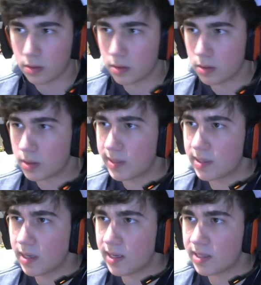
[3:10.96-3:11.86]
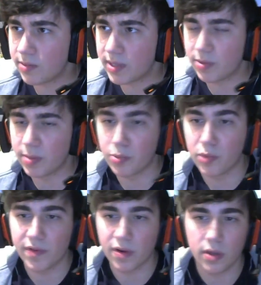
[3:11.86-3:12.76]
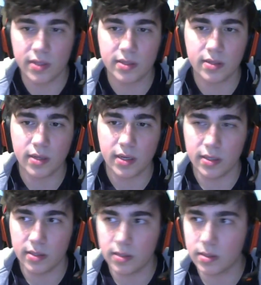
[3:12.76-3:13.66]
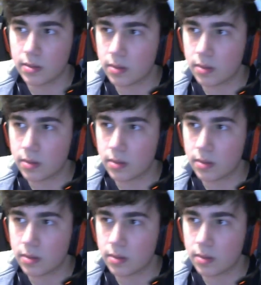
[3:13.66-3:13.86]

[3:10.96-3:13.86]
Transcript: since the last weeks we improved a lot and